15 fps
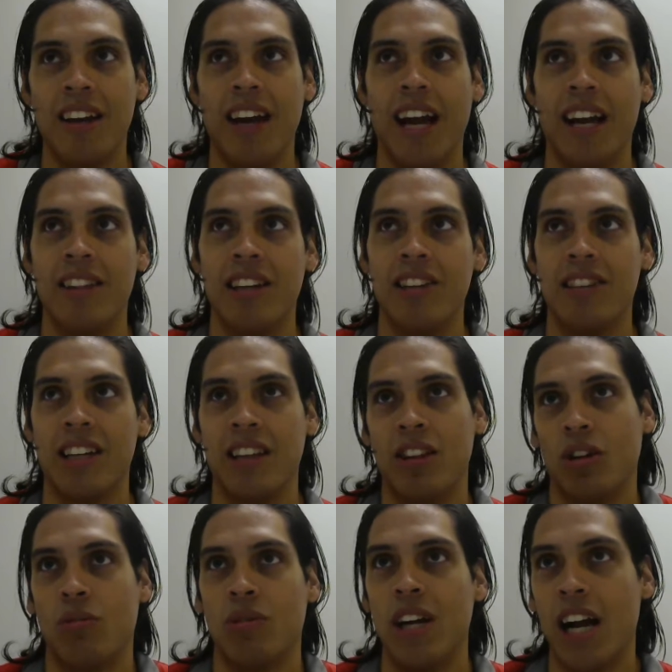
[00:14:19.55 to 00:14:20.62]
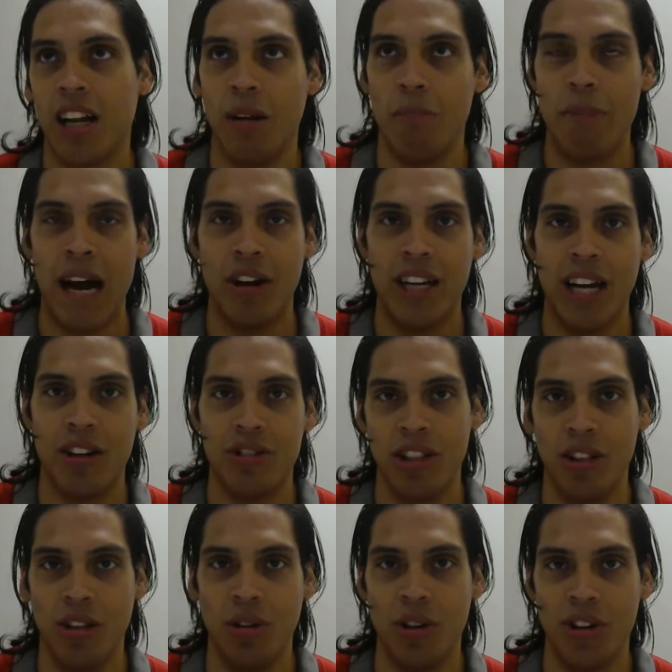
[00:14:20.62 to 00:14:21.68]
And they said, look, we're not going to bow down to you.